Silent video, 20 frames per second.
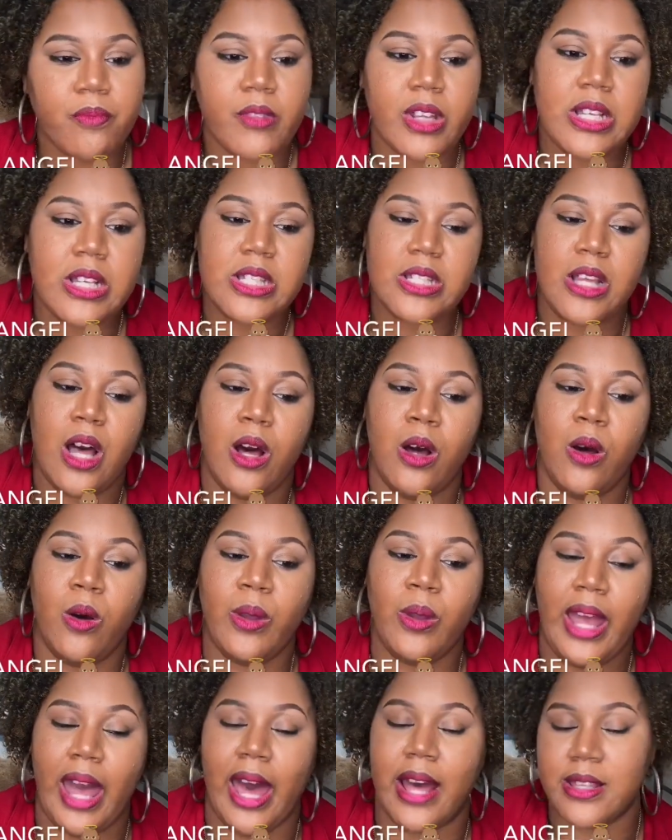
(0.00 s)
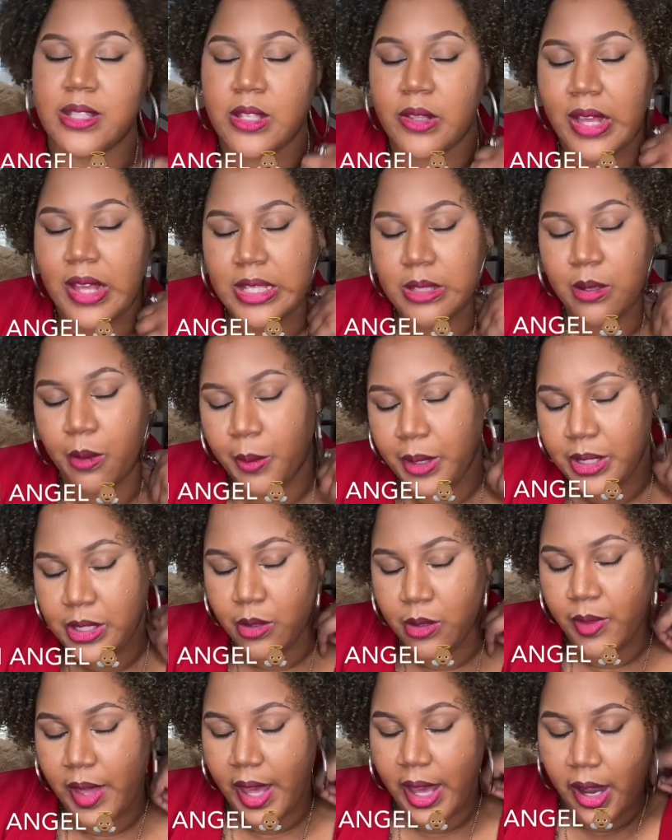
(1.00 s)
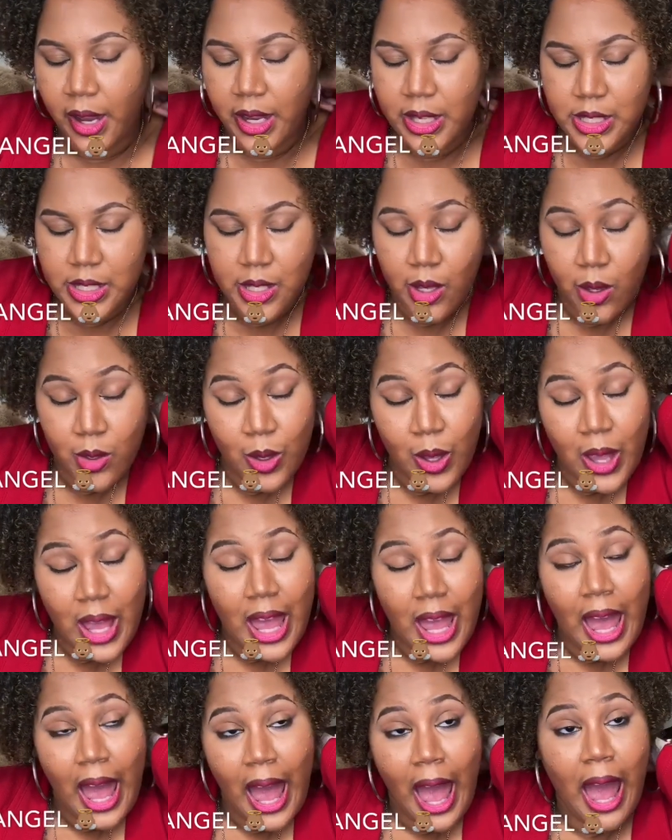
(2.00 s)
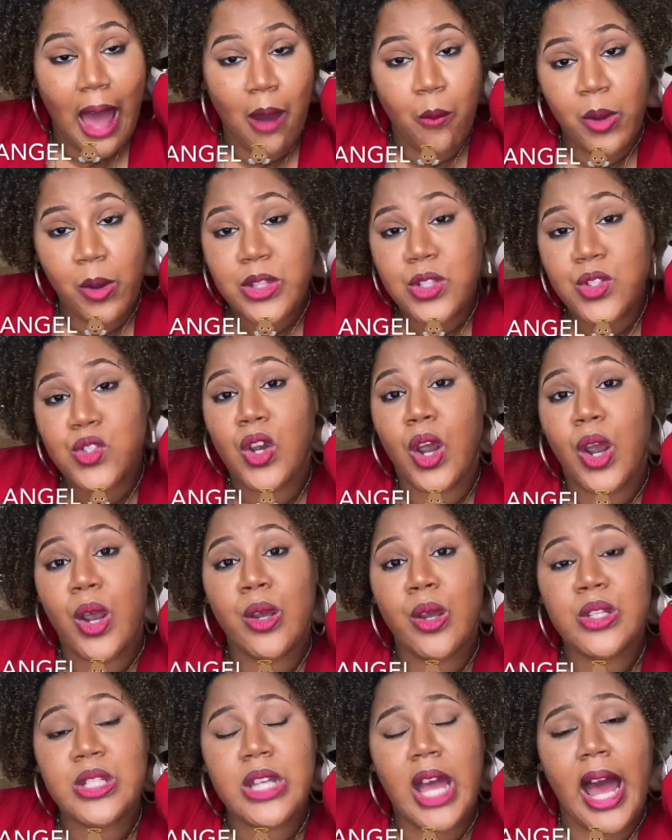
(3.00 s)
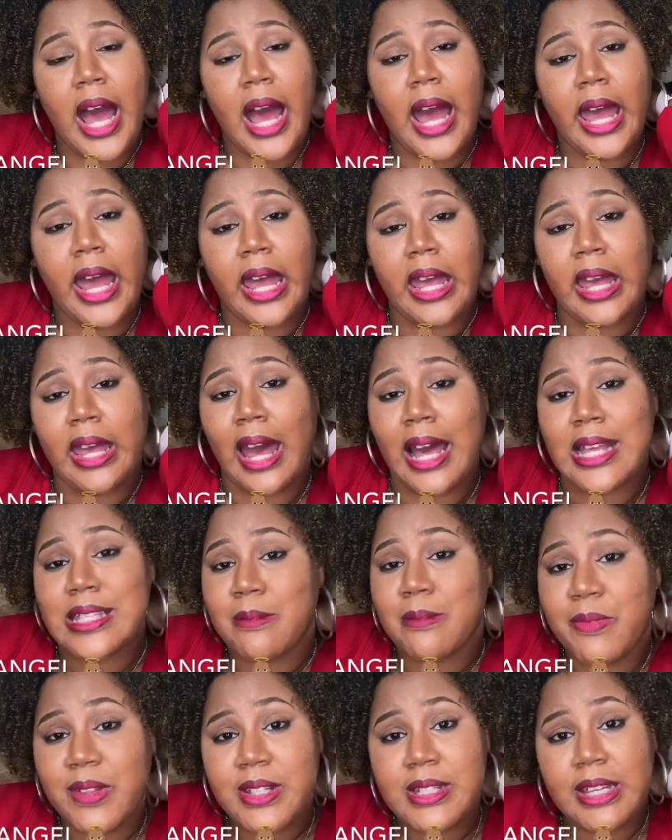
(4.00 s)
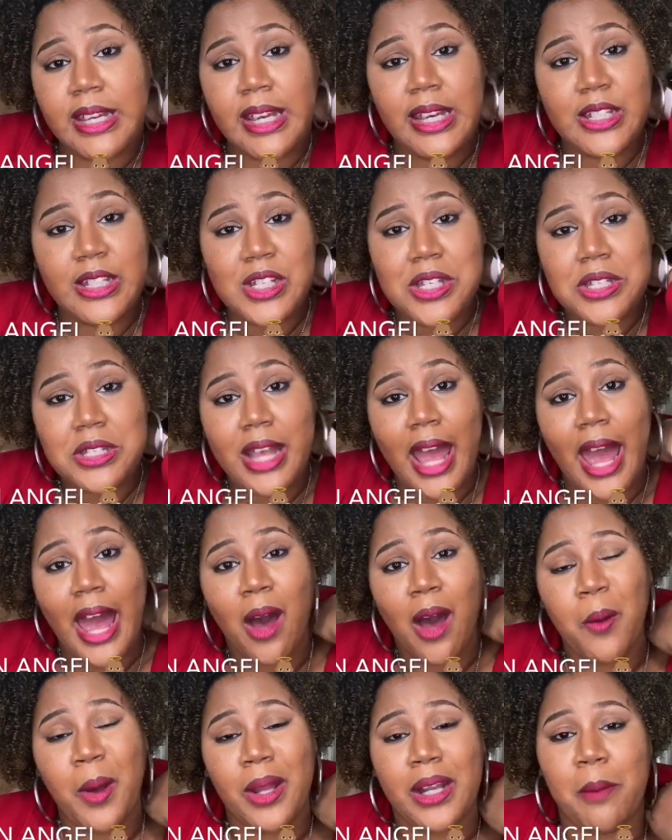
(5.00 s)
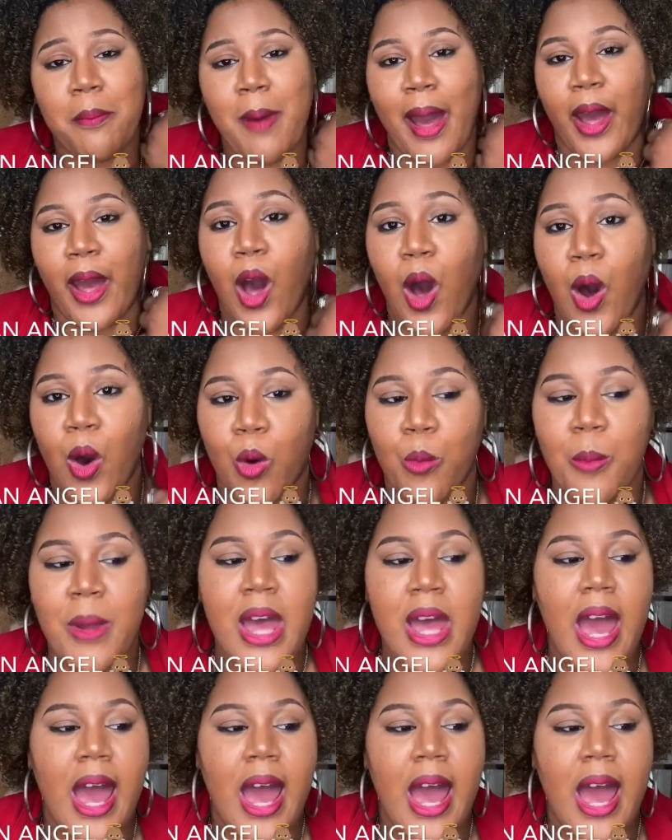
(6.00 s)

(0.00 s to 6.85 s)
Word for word: So yeah, so that's what we do there. And so I went to church, I got something to eat just now, and I'm back home.